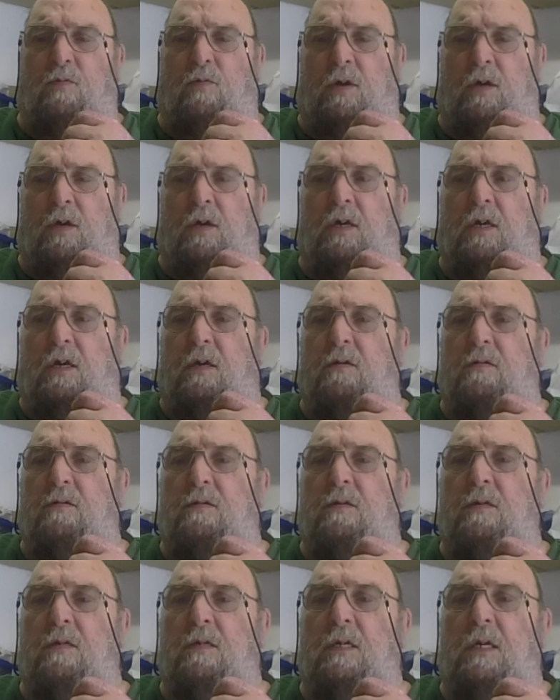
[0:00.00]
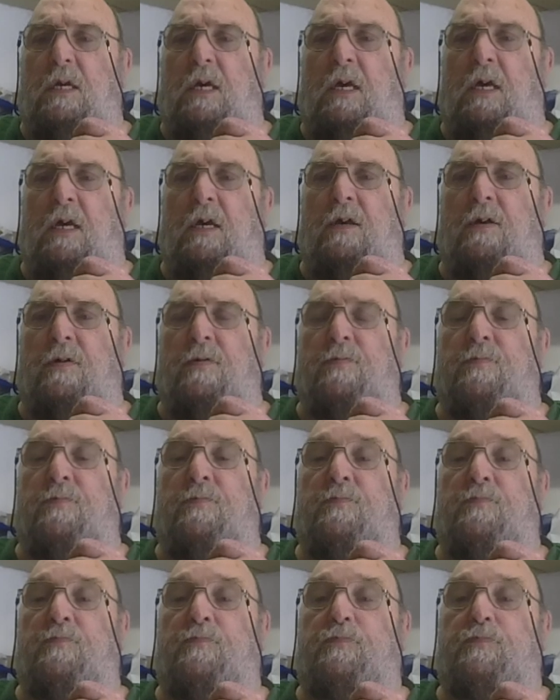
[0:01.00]
work
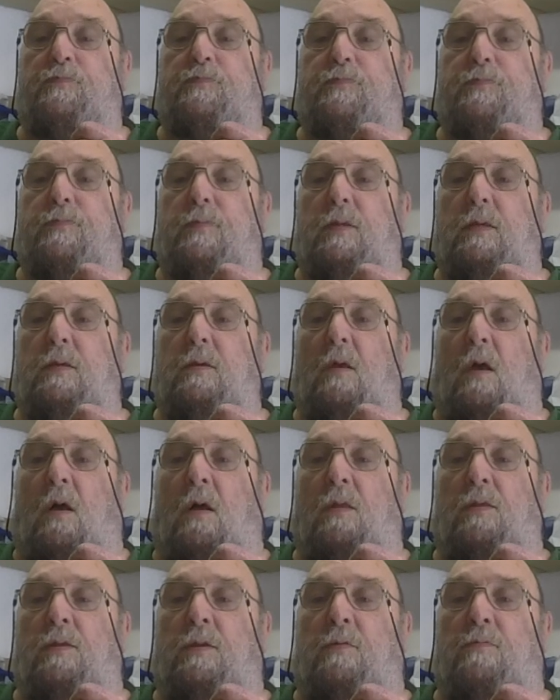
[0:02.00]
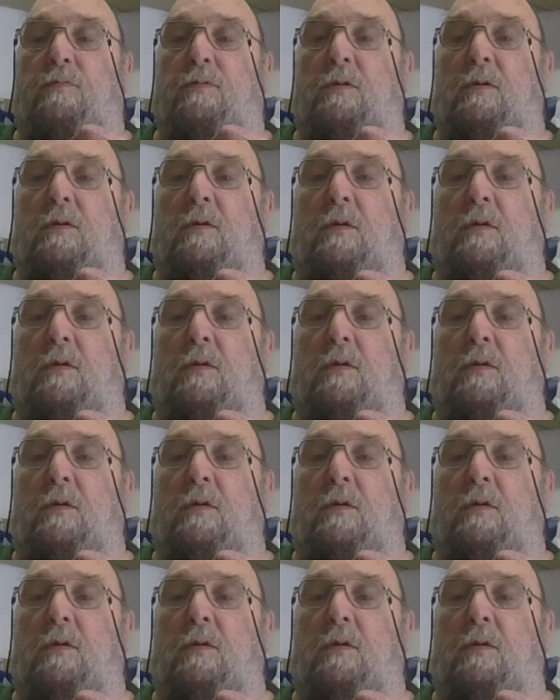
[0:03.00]
um, on them,